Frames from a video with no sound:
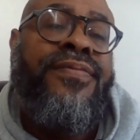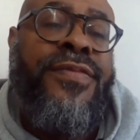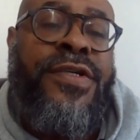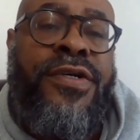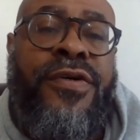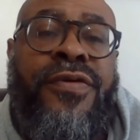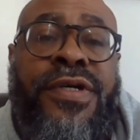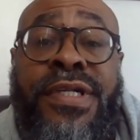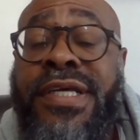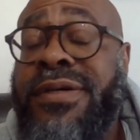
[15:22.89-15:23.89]
You know,
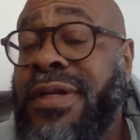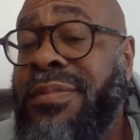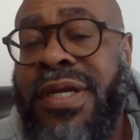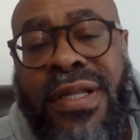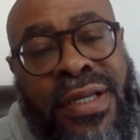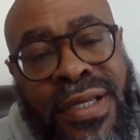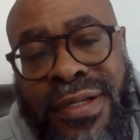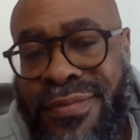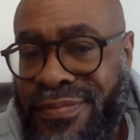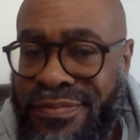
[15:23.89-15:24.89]
he did. I mean,
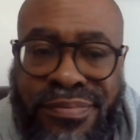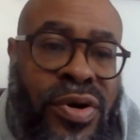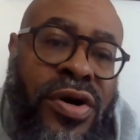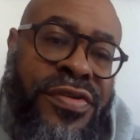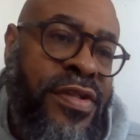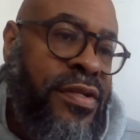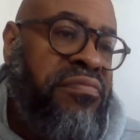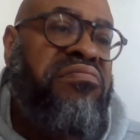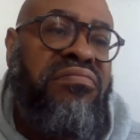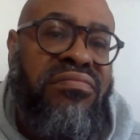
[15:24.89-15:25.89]
again, Boston.